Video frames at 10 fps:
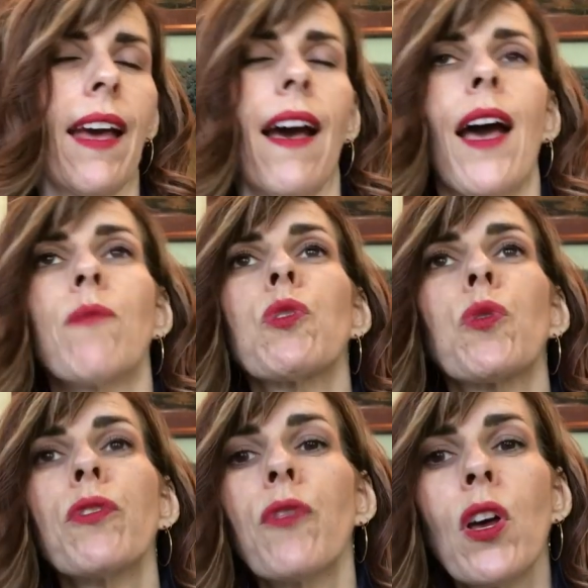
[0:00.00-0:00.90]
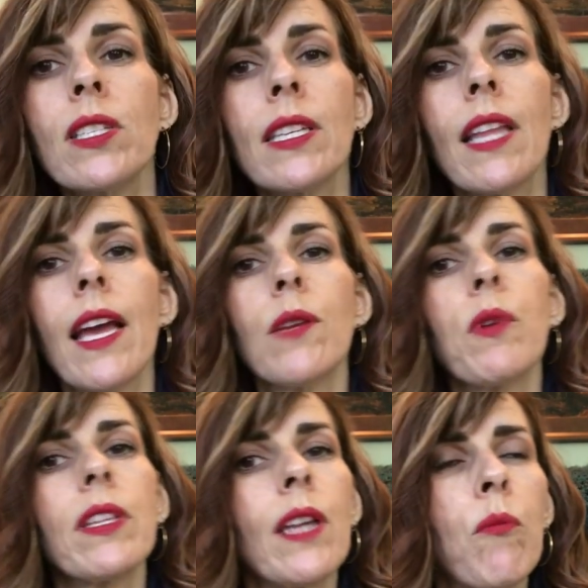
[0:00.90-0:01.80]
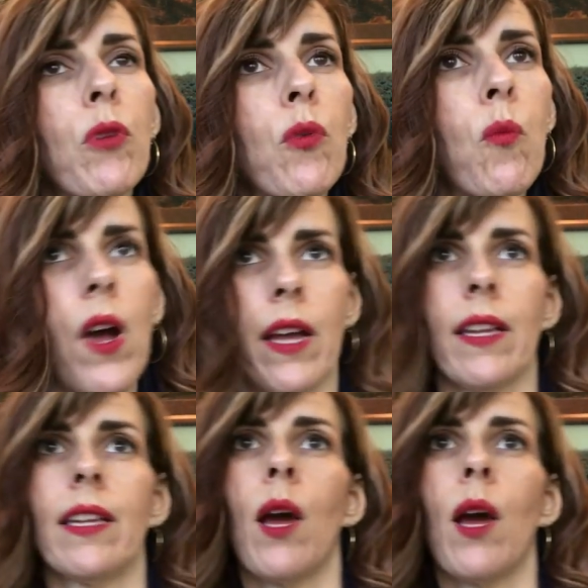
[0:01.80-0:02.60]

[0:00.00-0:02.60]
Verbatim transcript: um, sort of falls in line with number one.